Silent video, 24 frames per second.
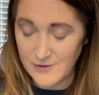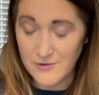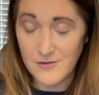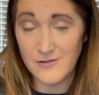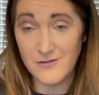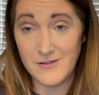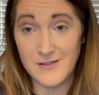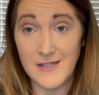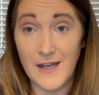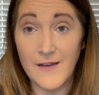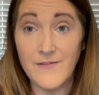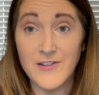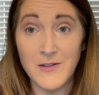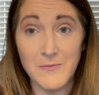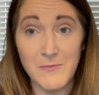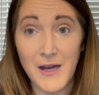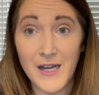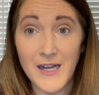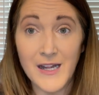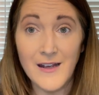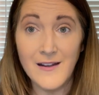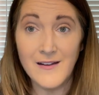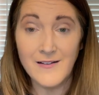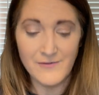save some
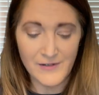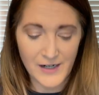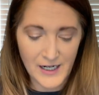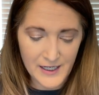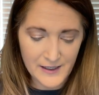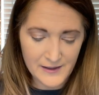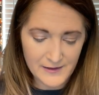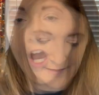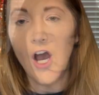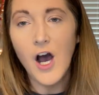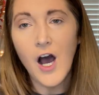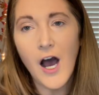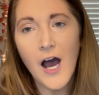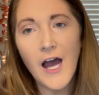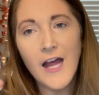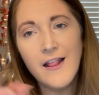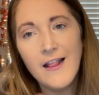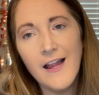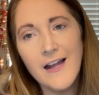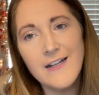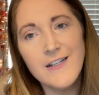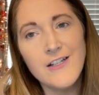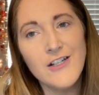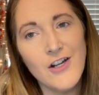money, right? I'd like
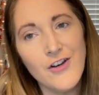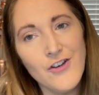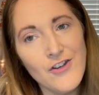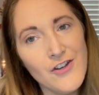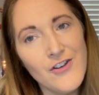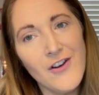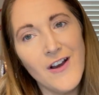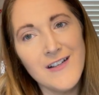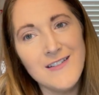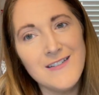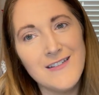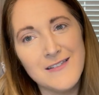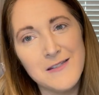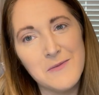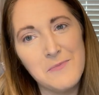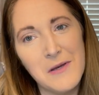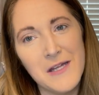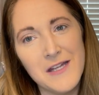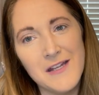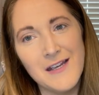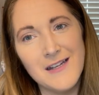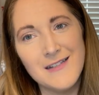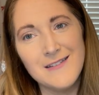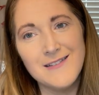to know you guys'
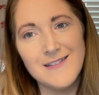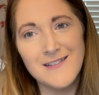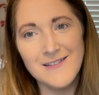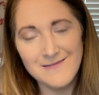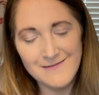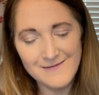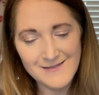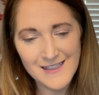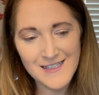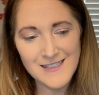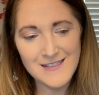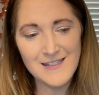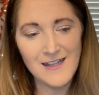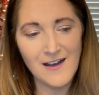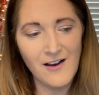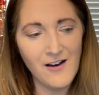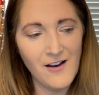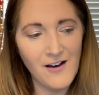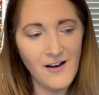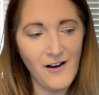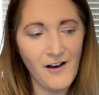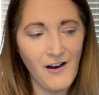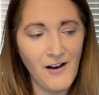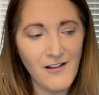opinions, because
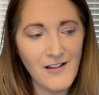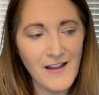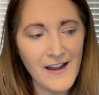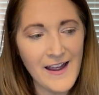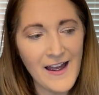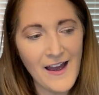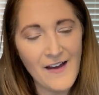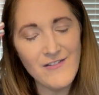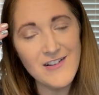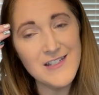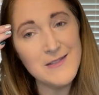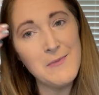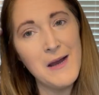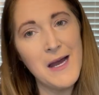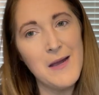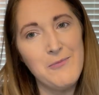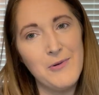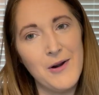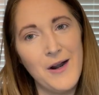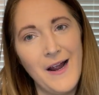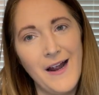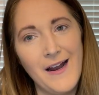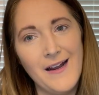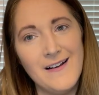all I have is my
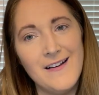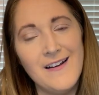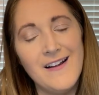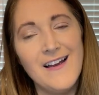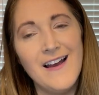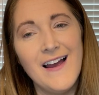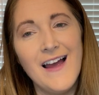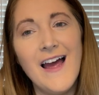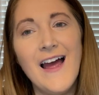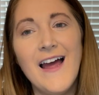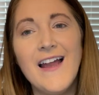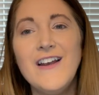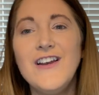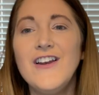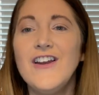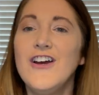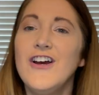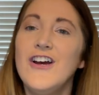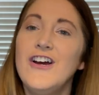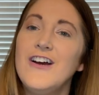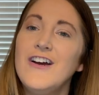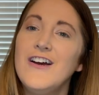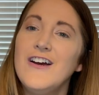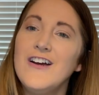brain, and
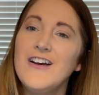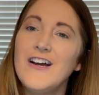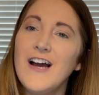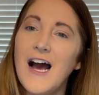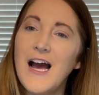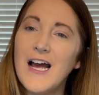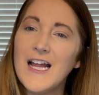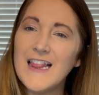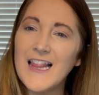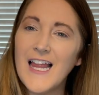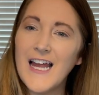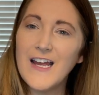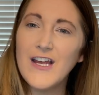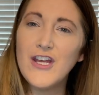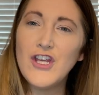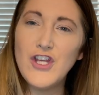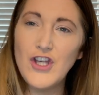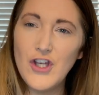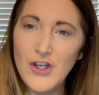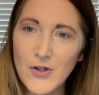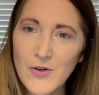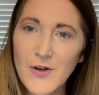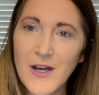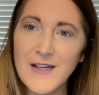I'd like
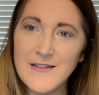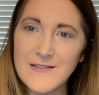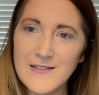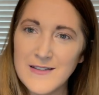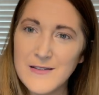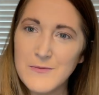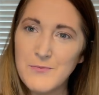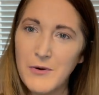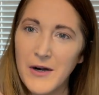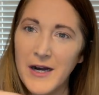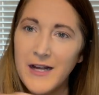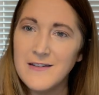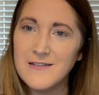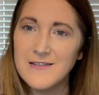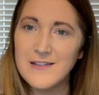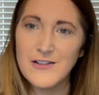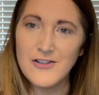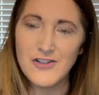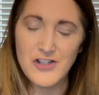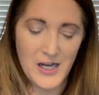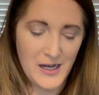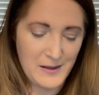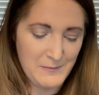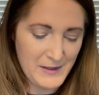you guys' brains to
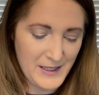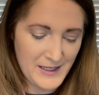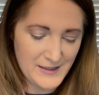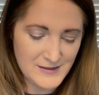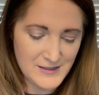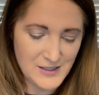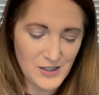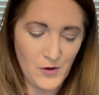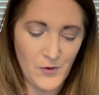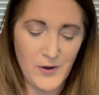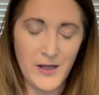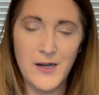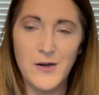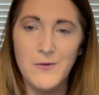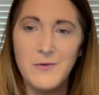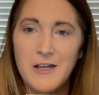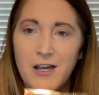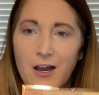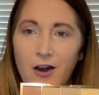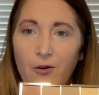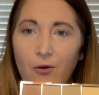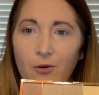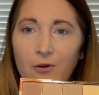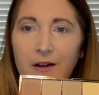chime in. So here we
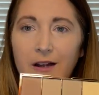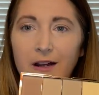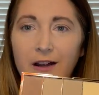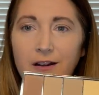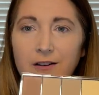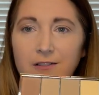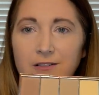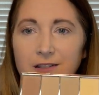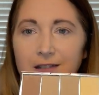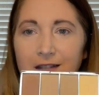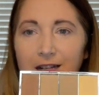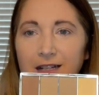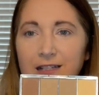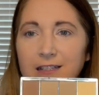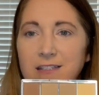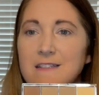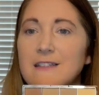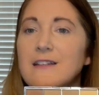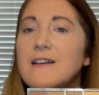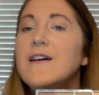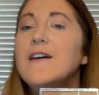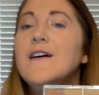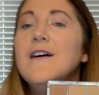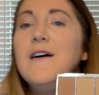go. Here's this
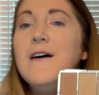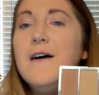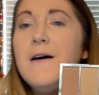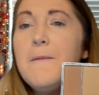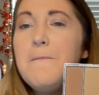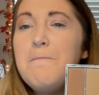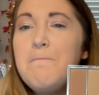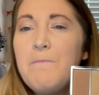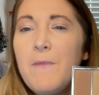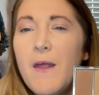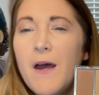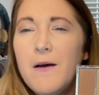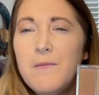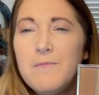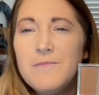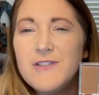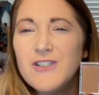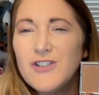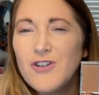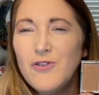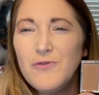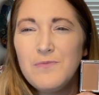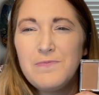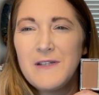um,
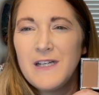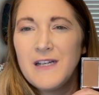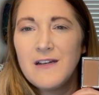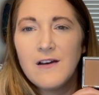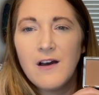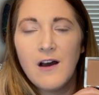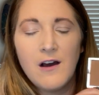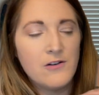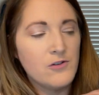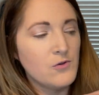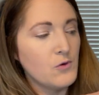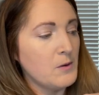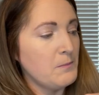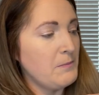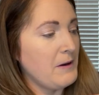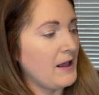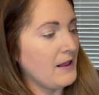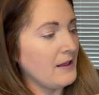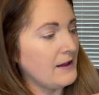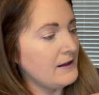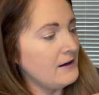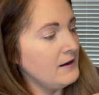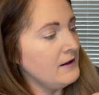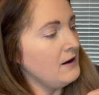sculpting contour
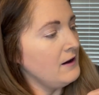palette.